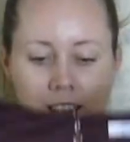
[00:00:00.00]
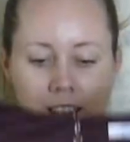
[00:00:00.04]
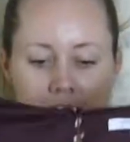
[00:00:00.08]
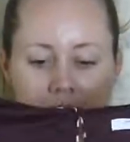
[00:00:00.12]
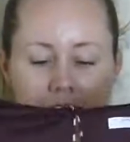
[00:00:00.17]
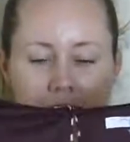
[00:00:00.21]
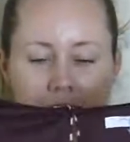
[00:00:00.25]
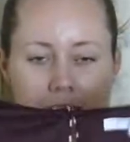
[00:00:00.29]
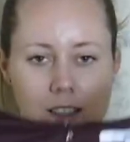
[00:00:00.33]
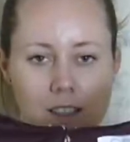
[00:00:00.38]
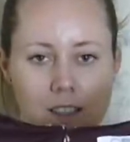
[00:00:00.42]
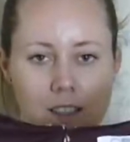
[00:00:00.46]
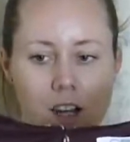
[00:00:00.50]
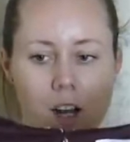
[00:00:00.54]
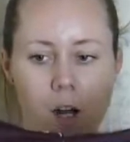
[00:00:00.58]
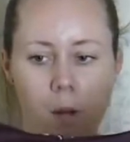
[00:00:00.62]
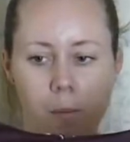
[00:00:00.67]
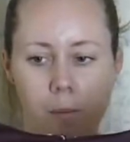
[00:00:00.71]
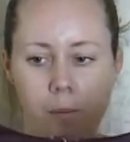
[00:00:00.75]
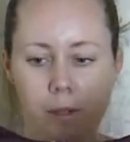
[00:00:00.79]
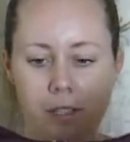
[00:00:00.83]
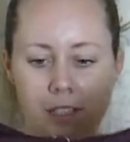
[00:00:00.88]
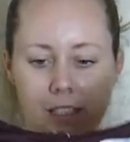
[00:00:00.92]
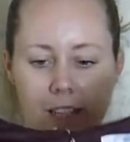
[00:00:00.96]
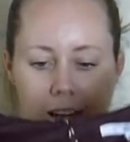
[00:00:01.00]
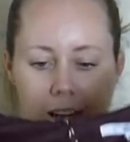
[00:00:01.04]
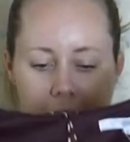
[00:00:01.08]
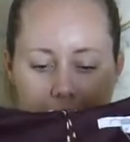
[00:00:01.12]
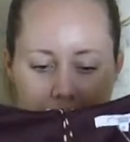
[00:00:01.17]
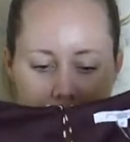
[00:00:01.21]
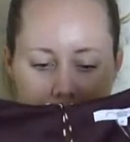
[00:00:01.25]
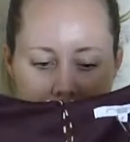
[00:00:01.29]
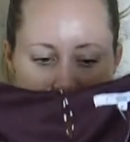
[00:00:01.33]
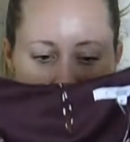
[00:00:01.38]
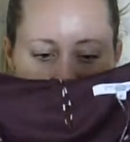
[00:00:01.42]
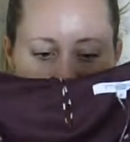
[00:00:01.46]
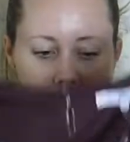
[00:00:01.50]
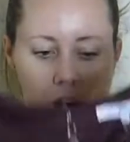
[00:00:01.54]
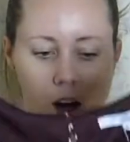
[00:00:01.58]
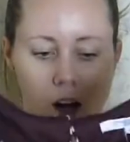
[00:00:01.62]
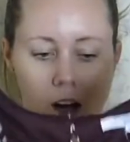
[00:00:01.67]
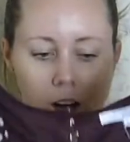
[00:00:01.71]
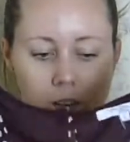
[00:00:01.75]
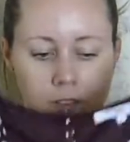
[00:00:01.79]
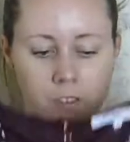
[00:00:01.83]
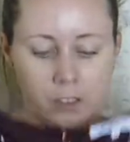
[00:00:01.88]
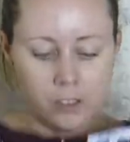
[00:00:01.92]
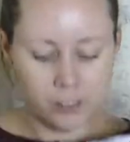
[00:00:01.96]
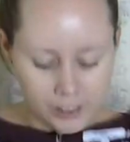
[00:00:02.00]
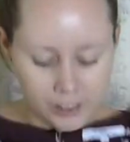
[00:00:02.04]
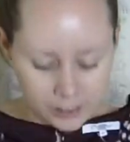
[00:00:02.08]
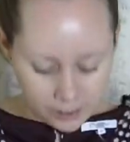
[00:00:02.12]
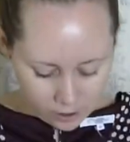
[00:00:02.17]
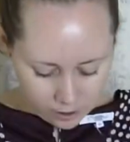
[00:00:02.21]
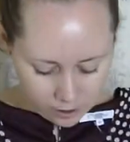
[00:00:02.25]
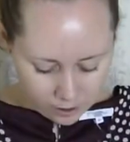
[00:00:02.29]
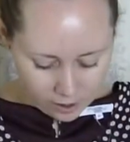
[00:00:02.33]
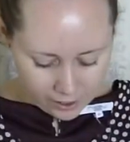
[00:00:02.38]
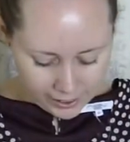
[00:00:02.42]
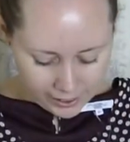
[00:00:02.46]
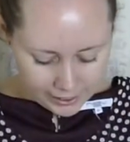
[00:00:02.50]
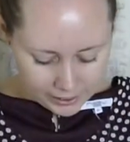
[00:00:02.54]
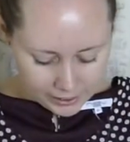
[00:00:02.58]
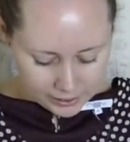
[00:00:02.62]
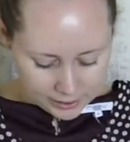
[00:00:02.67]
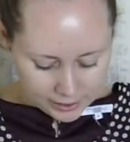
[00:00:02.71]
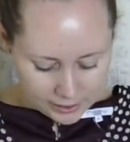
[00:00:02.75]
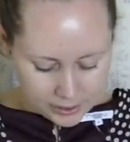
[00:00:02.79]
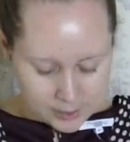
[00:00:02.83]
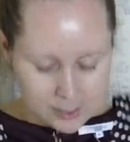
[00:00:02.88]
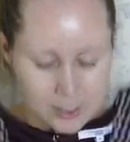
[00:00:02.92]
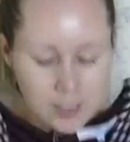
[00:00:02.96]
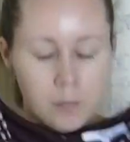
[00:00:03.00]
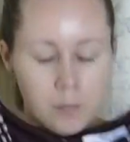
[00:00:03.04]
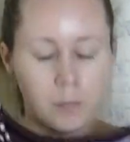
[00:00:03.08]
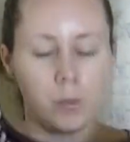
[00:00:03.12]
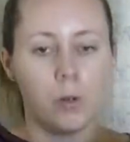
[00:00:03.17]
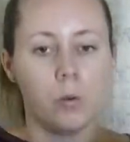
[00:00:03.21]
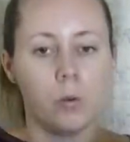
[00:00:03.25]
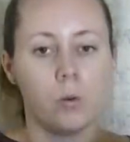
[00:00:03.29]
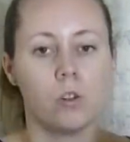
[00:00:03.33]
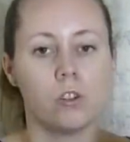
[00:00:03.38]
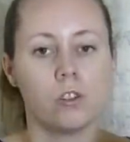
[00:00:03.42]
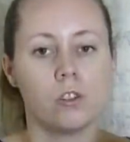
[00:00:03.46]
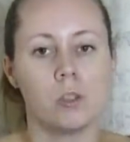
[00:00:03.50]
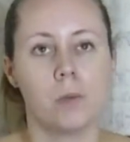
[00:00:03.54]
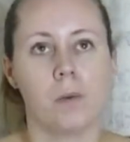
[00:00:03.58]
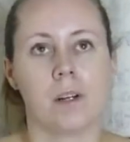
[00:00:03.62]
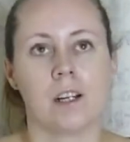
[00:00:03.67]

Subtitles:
this top. Now, I have nothing like this in my wardrobe,